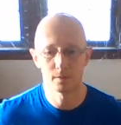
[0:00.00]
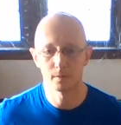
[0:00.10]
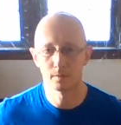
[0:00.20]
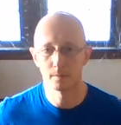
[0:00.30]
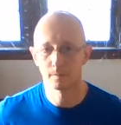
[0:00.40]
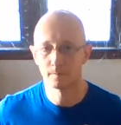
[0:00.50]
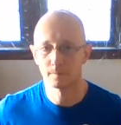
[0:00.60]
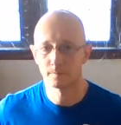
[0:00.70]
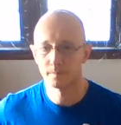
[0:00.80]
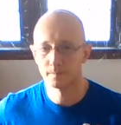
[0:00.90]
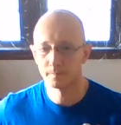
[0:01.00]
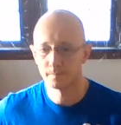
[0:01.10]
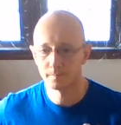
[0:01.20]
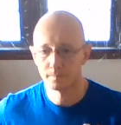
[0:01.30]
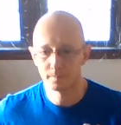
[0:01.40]

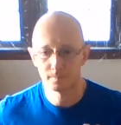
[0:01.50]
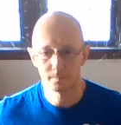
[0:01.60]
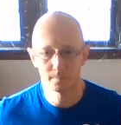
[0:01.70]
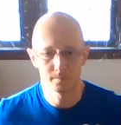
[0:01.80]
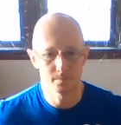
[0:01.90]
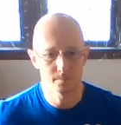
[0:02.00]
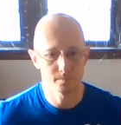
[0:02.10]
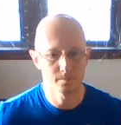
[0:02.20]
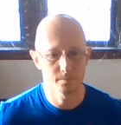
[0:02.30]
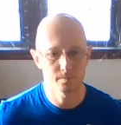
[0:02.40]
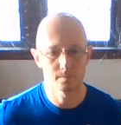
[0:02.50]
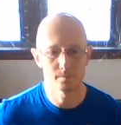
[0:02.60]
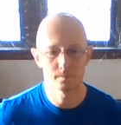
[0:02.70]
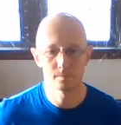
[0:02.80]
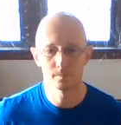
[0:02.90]

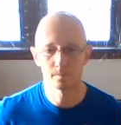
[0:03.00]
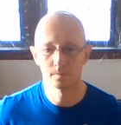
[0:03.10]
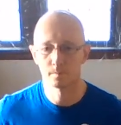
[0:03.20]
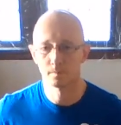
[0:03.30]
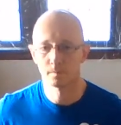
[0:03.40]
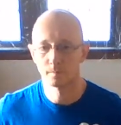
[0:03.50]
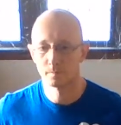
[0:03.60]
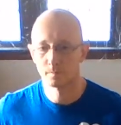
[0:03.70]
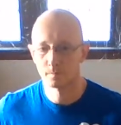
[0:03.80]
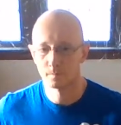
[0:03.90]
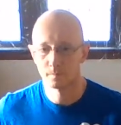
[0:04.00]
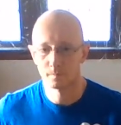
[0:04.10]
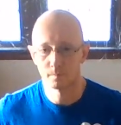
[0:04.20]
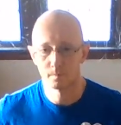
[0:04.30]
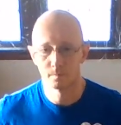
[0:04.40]

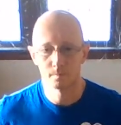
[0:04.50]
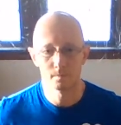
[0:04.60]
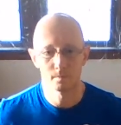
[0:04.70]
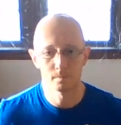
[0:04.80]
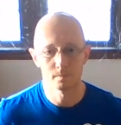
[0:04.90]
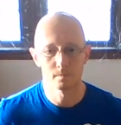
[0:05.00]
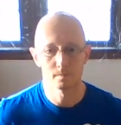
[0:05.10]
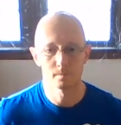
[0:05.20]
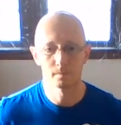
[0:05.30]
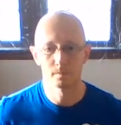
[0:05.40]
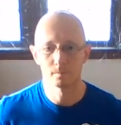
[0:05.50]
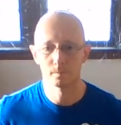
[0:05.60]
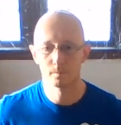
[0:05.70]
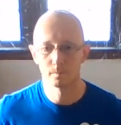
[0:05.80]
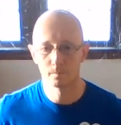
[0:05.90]

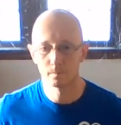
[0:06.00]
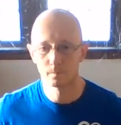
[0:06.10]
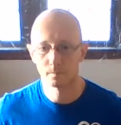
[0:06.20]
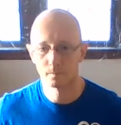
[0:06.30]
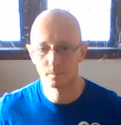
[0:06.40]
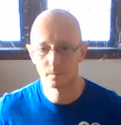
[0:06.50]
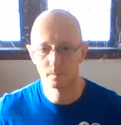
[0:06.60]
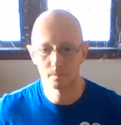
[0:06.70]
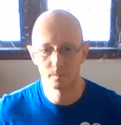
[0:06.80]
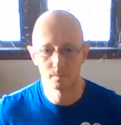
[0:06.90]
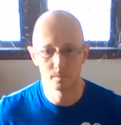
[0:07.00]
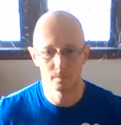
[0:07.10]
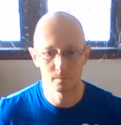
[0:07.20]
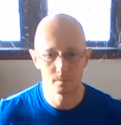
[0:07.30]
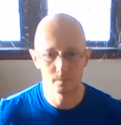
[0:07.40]

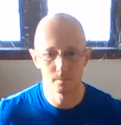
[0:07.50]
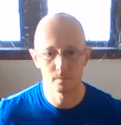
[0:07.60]
Nothing is said.